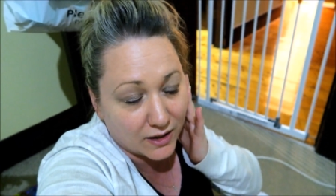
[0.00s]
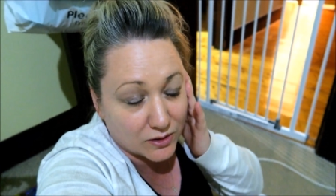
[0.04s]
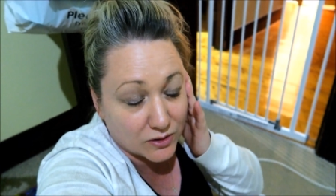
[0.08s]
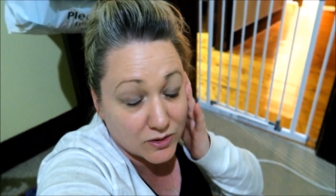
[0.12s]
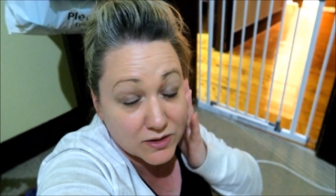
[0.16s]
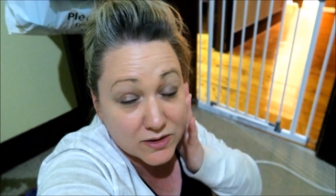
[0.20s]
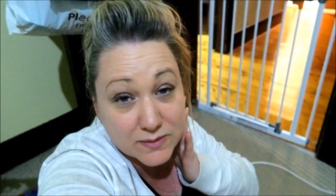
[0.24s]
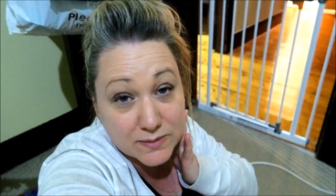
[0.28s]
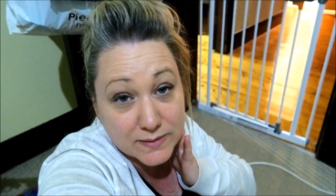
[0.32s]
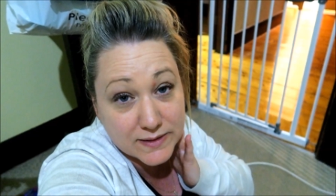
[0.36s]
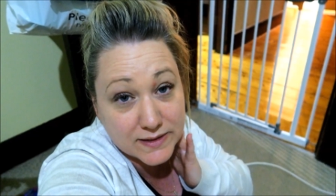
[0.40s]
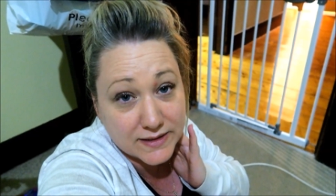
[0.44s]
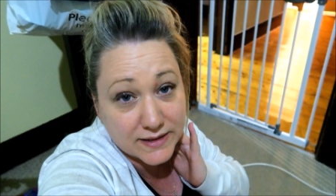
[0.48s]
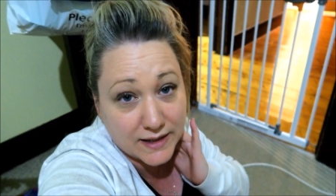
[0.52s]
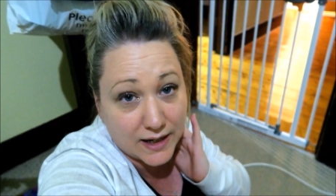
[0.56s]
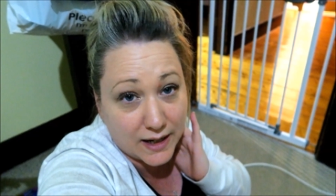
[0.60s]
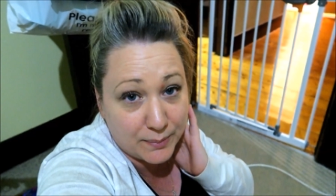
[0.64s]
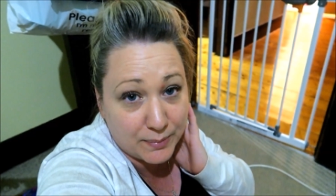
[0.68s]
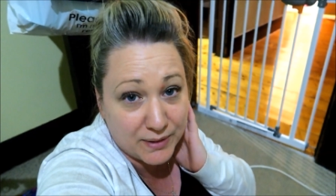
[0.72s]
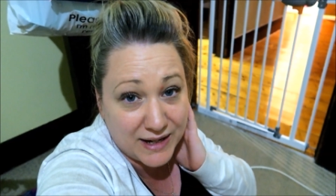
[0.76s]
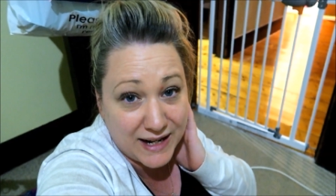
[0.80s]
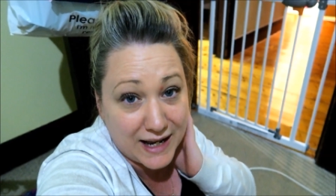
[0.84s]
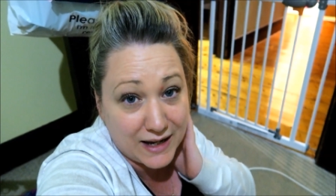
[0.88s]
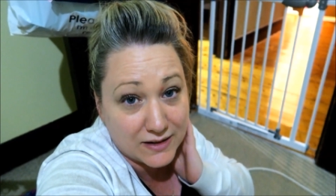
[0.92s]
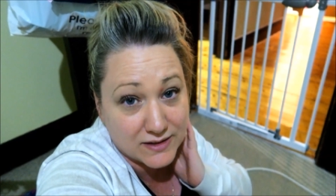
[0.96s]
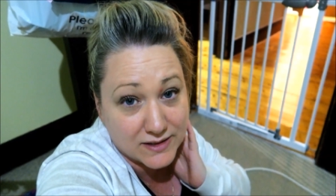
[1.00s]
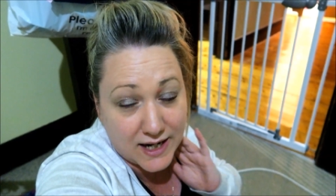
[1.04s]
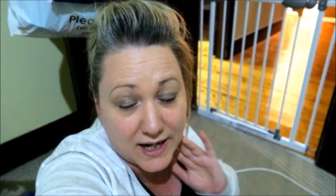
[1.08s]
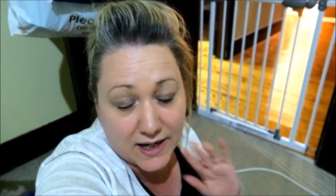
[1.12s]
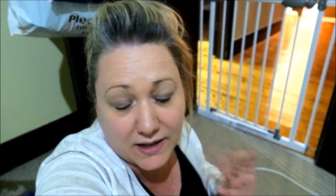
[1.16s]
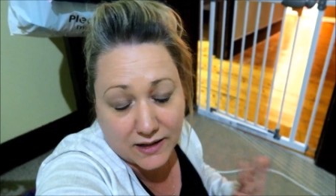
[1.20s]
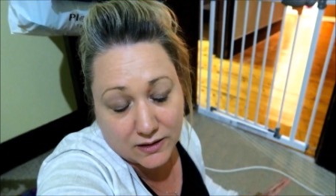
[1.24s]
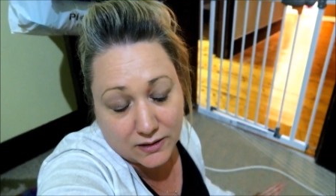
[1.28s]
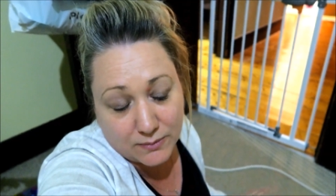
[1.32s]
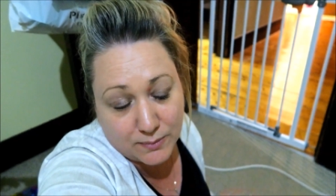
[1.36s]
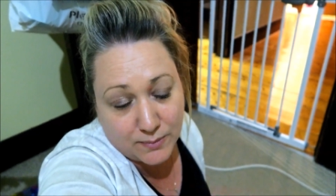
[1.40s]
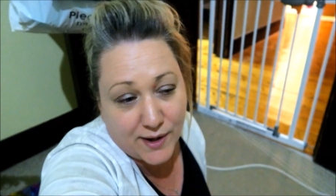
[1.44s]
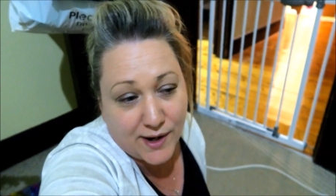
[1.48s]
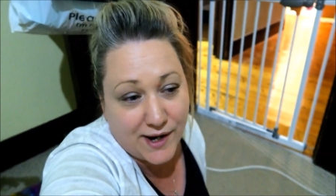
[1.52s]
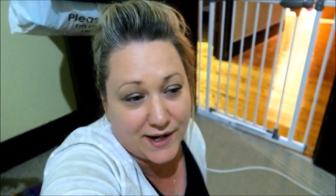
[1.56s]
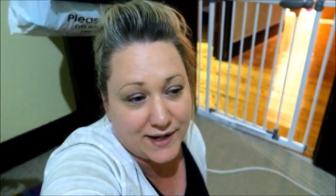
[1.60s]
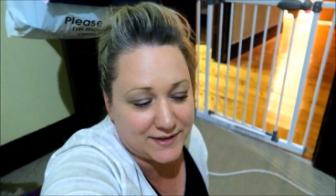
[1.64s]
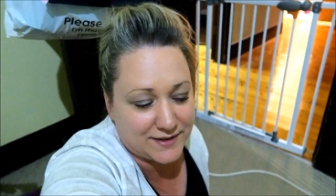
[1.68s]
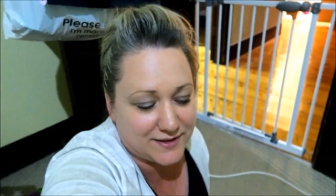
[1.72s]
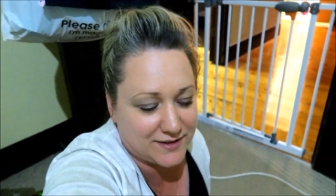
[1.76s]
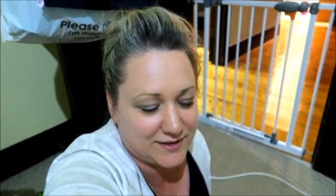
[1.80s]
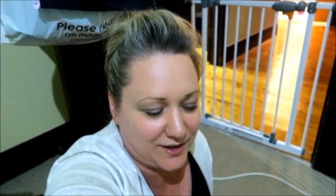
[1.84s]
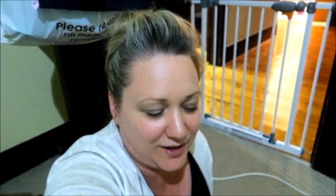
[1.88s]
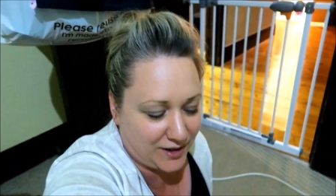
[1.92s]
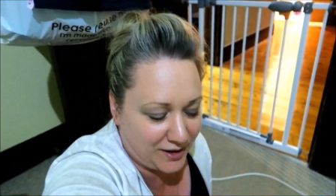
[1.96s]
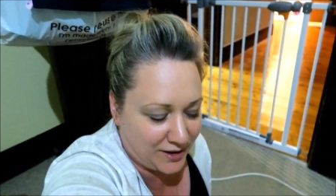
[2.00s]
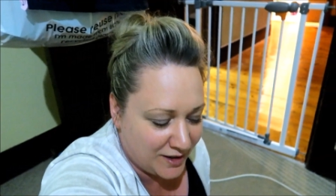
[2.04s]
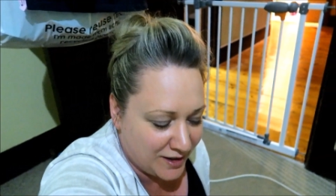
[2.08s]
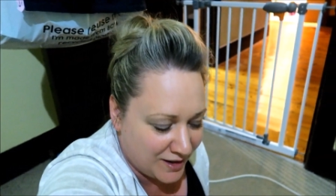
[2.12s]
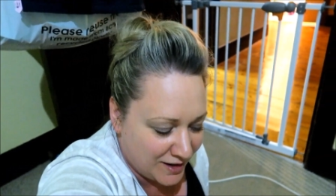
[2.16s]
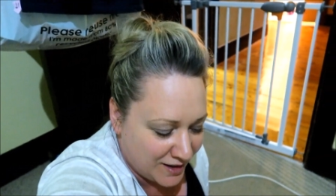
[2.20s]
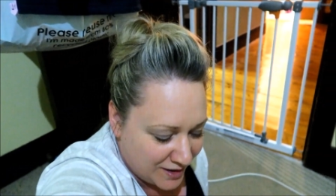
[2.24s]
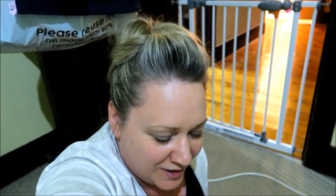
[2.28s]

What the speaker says: Christmas set up in our Target Myers, so